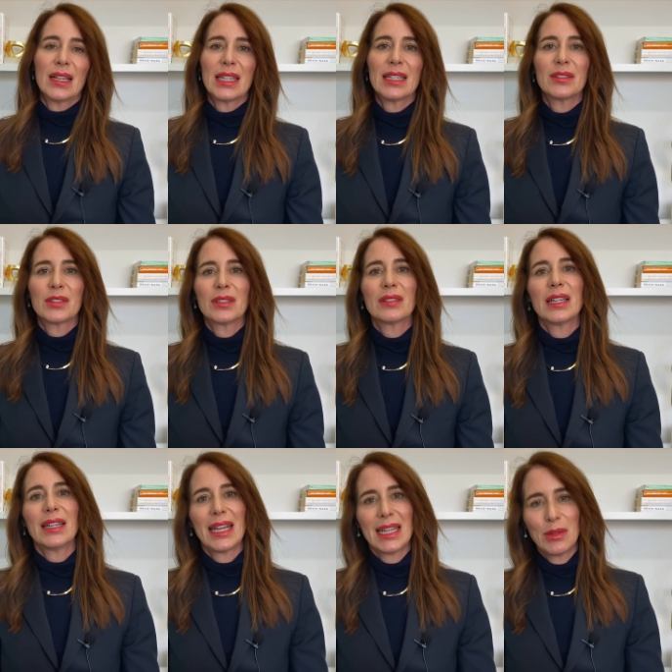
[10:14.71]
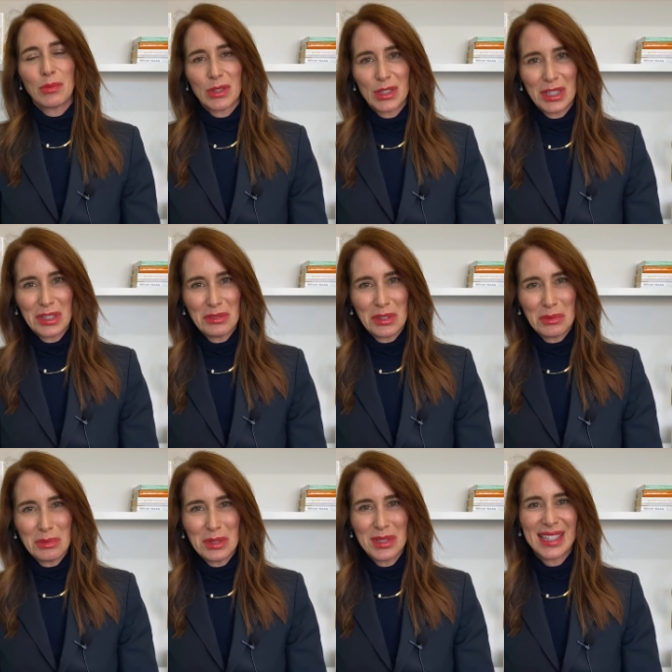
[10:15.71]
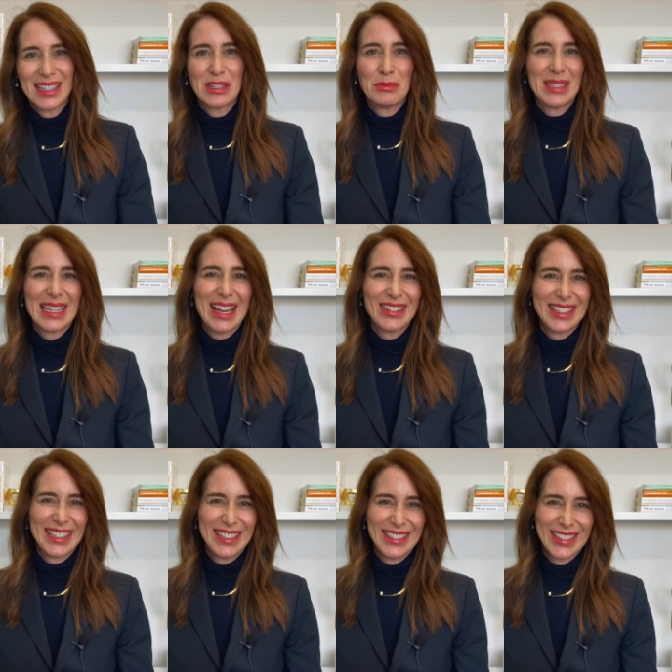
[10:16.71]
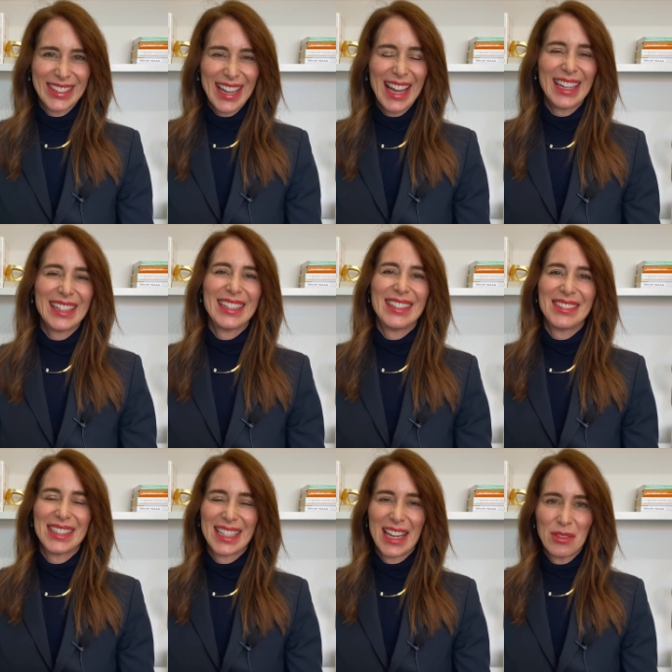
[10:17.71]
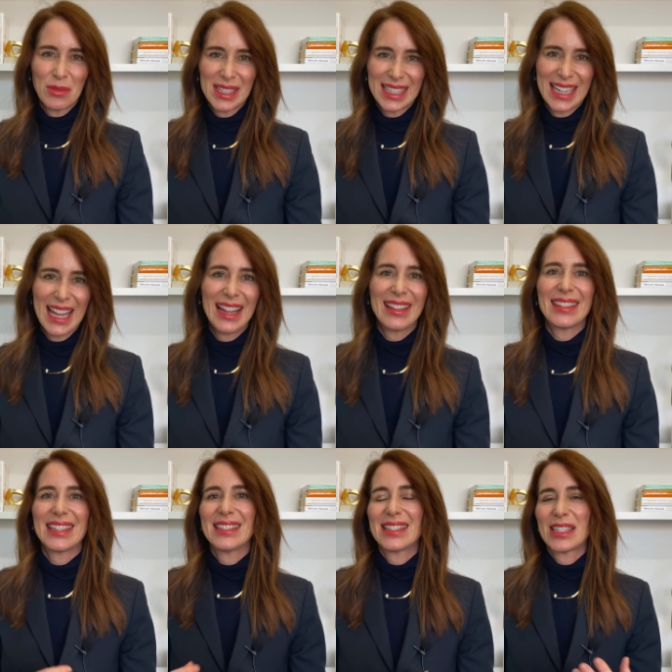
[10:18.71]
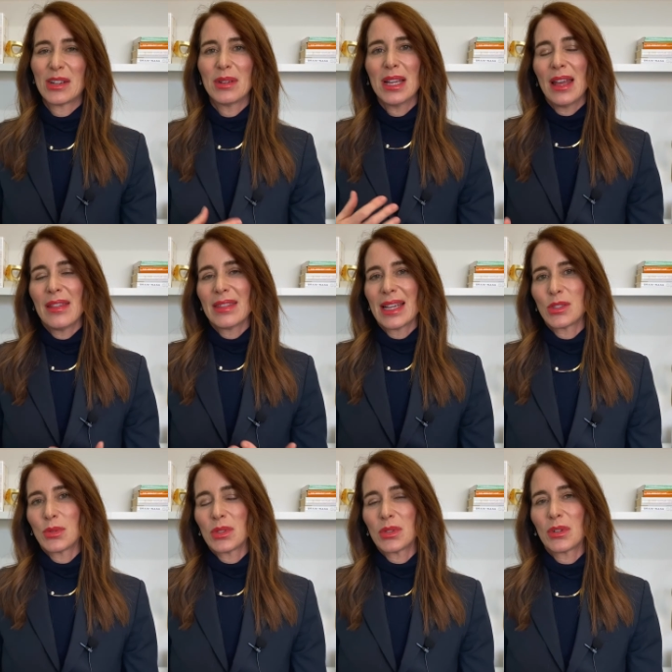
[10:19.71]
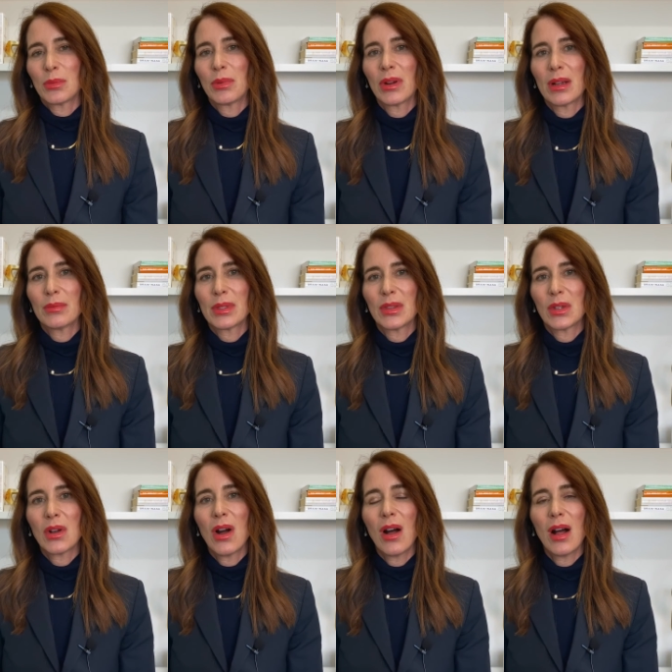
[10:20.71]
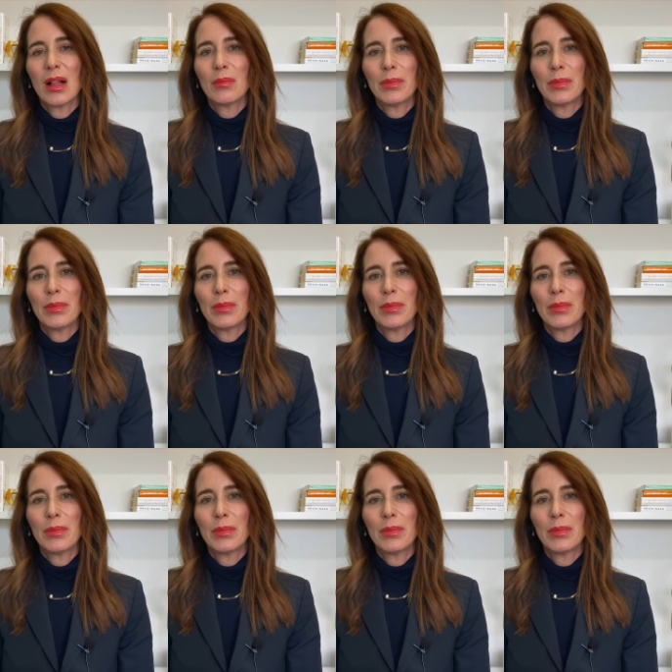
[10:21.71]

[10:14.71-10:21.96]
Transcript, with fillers: He learned that 80% of your immune system is housed in your gut. He knew his gut wasn't healthy, and so that's what sort of prompted the call.